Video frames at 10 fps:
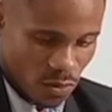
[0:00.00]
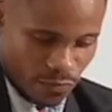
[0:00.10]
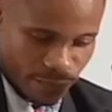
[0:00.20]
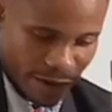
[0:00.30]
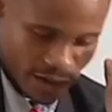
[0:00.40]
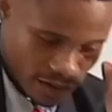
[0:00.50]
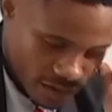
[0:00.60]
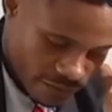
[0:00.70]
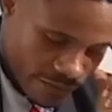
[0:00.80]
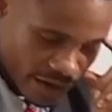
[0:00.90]
No
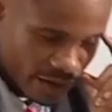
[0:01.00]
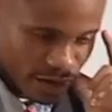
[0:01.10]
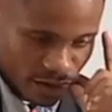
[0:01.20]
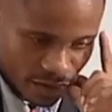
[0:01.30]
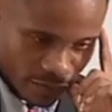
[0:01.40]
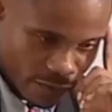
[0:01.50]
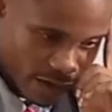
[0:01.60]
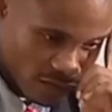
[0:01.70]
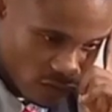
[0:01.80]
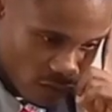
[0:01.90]
friend. Is friend there? His
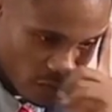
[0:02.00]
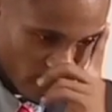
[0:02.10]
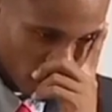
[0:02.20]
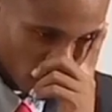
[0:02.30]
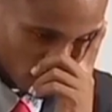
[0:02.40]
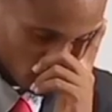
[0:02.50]
friend is not there.